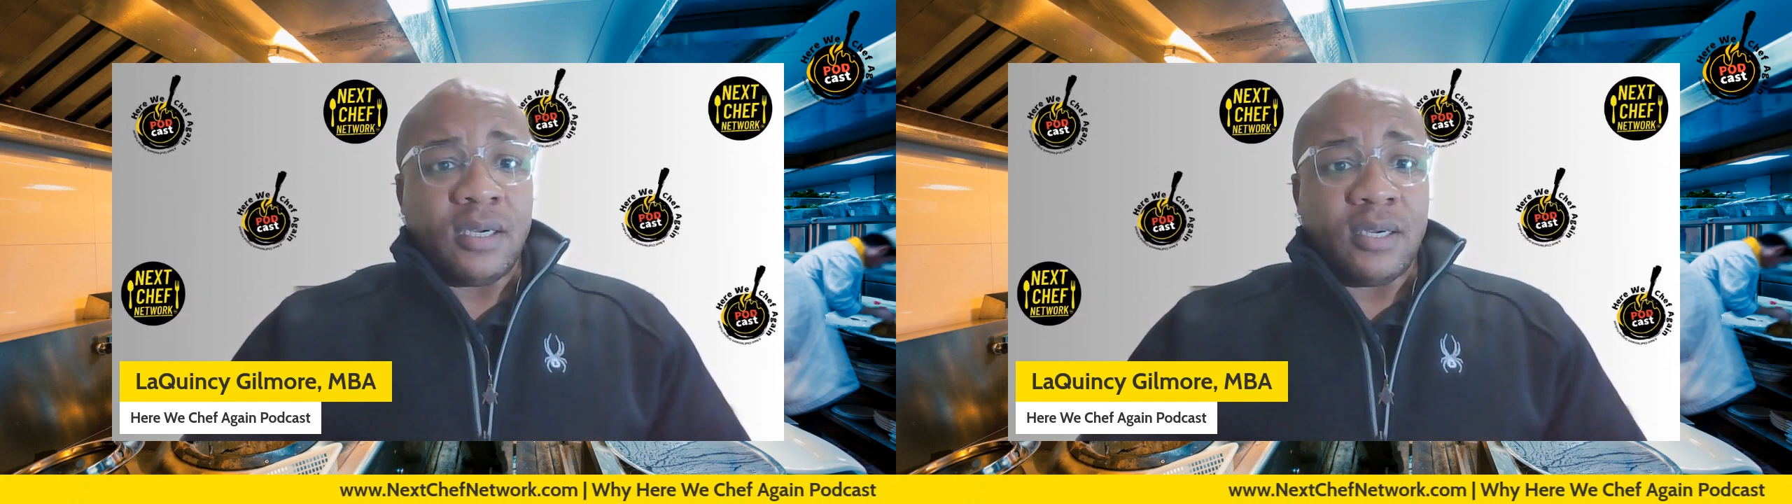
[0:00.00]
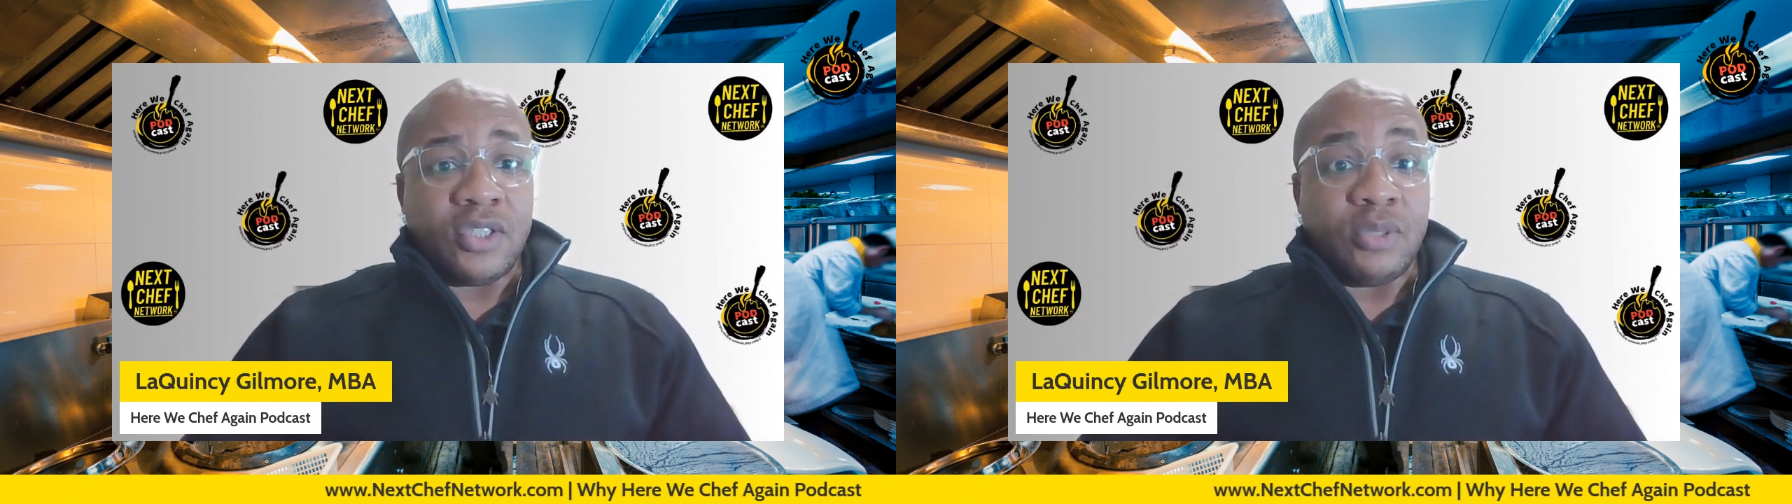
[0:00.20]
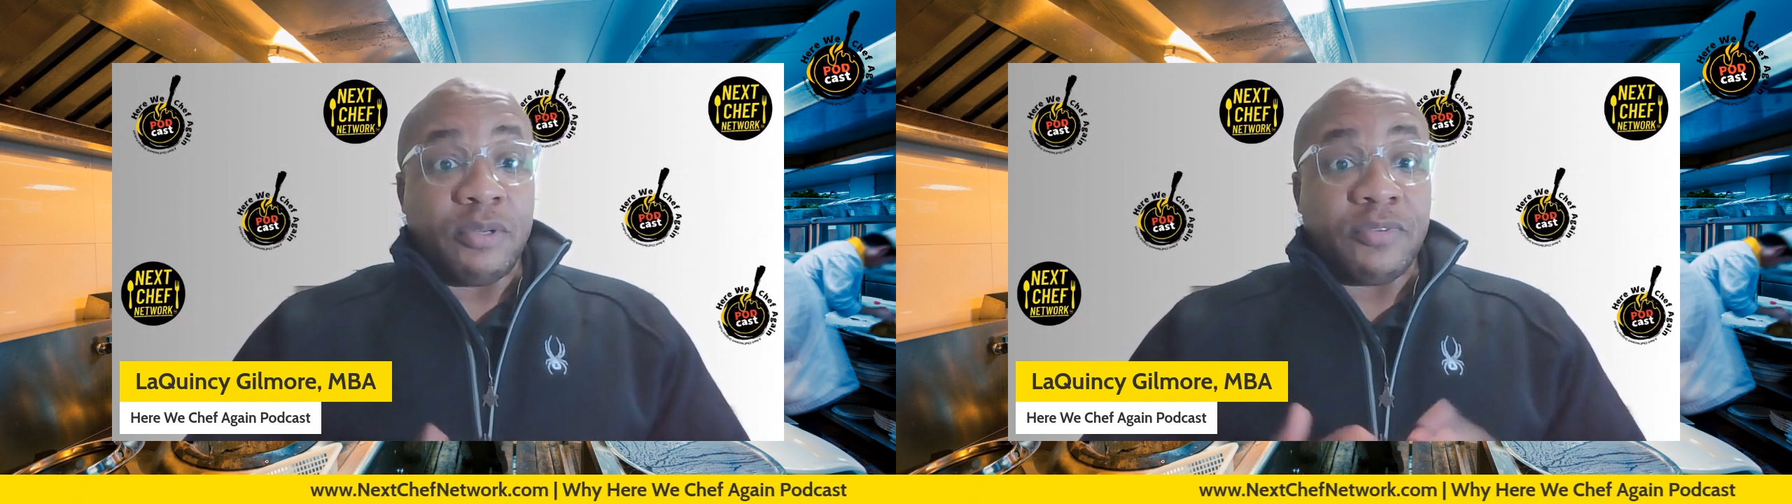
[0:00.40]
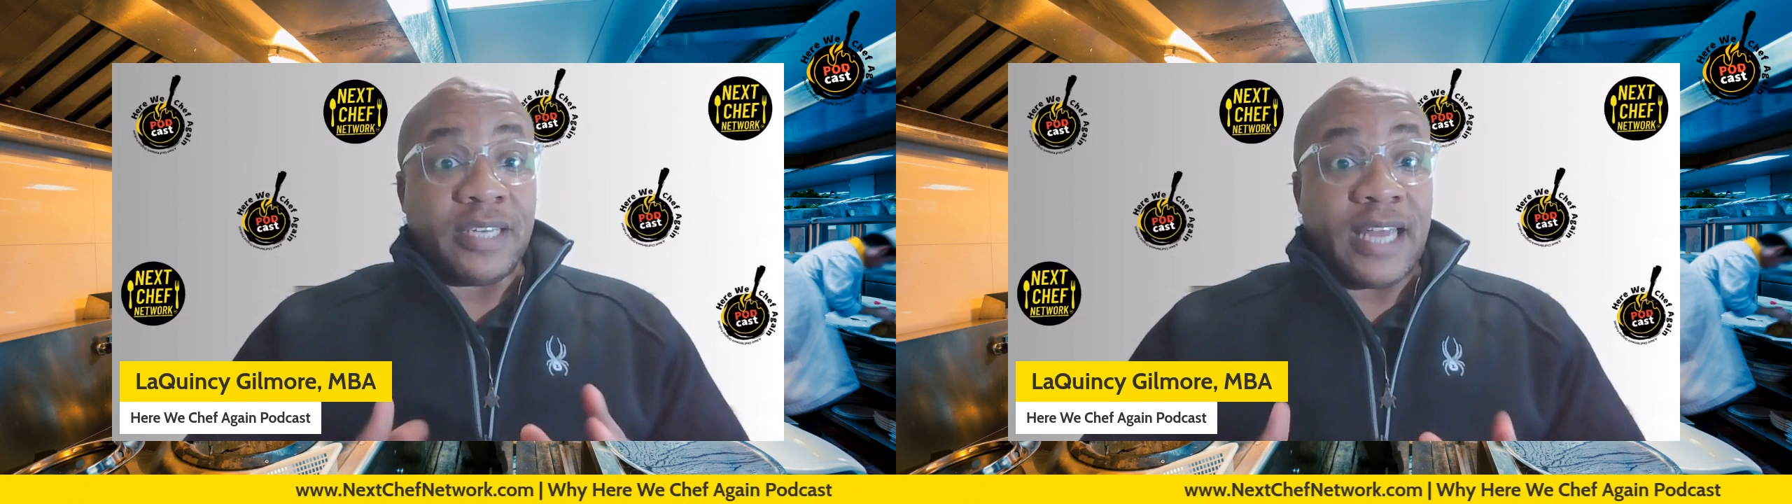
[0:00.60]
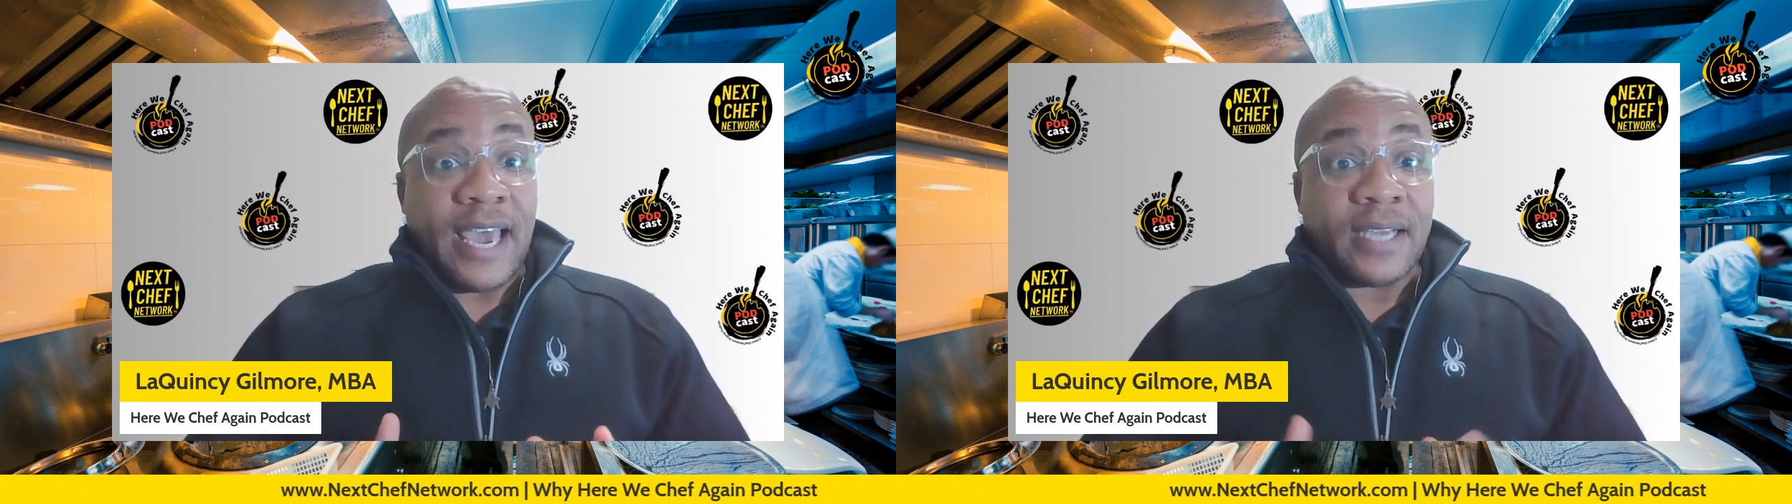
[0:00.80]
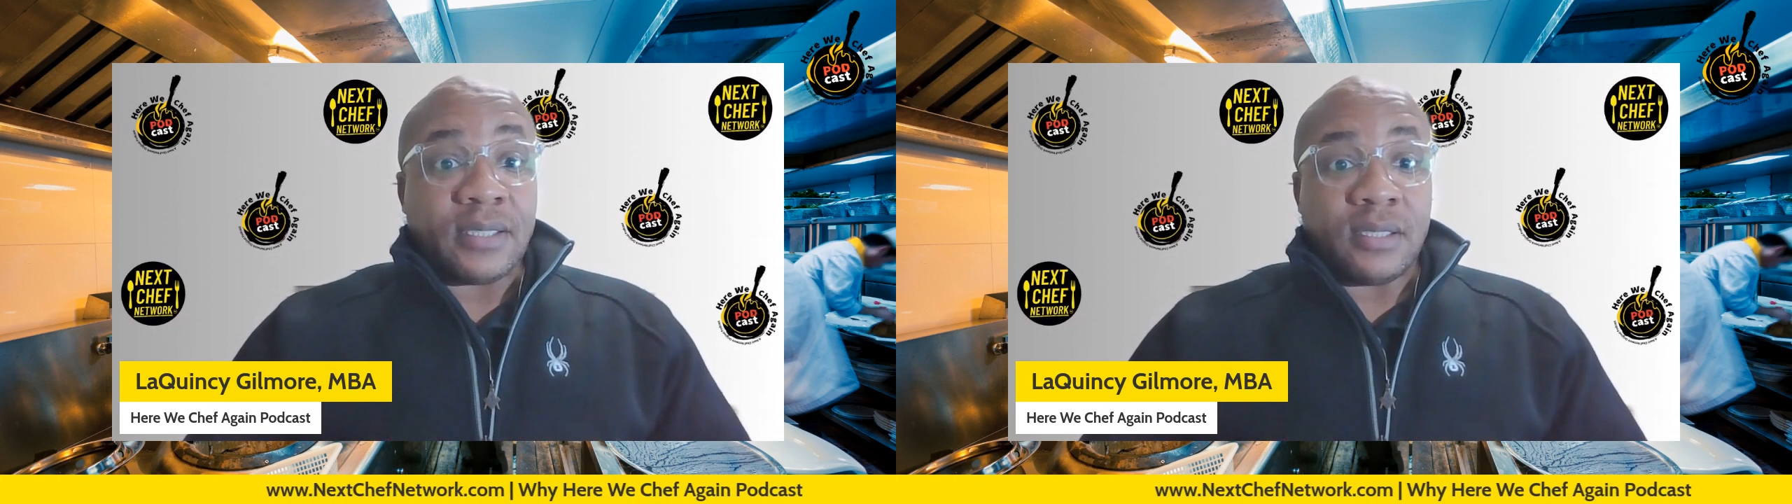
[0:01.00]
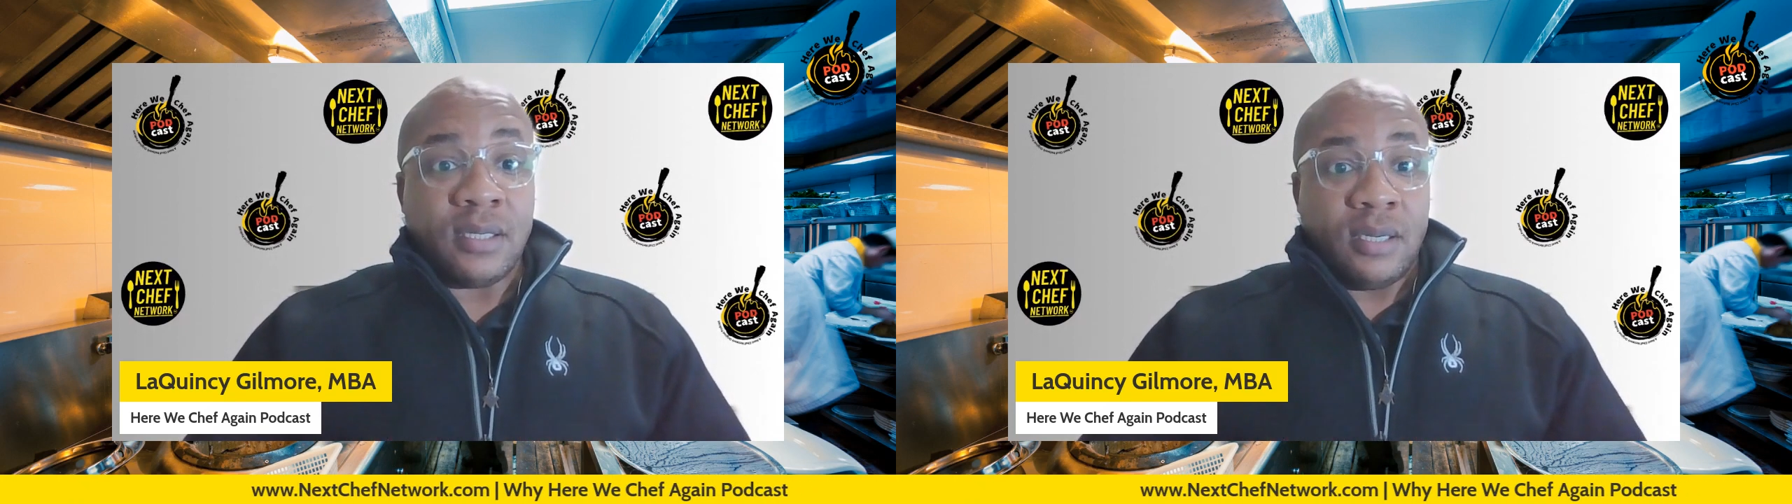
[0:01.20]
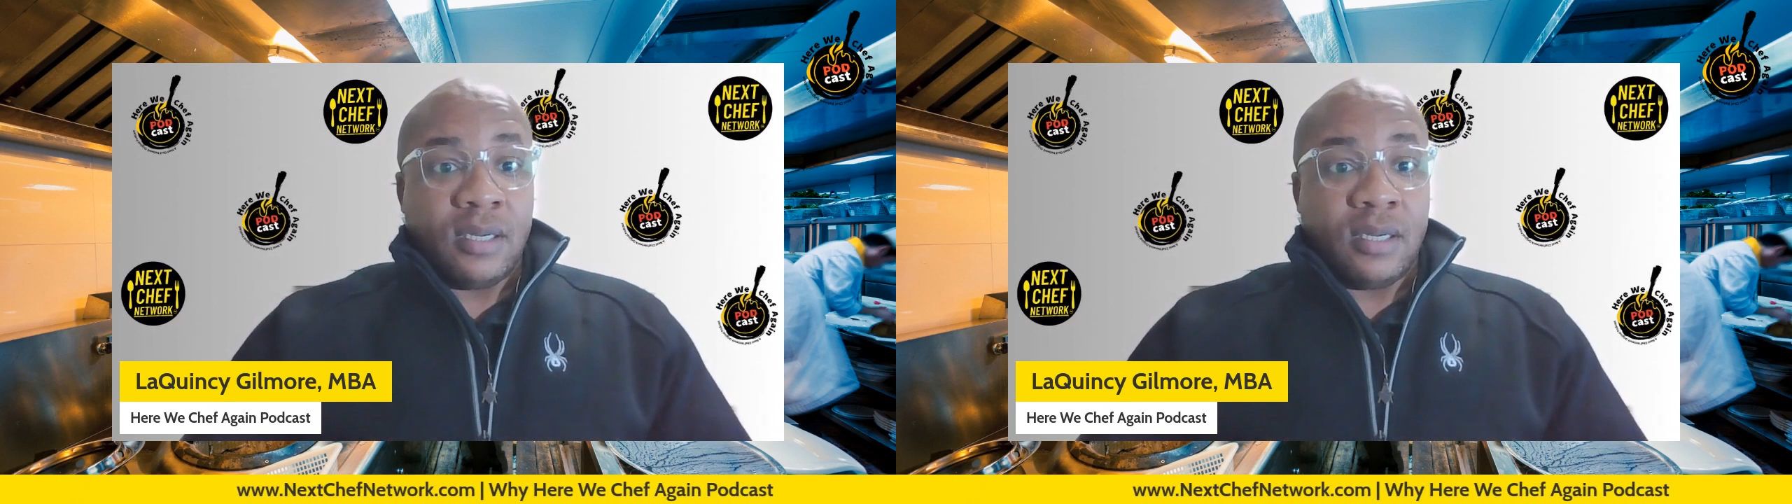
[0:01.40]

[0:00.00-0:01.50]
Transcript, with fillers: uh, to be relaxed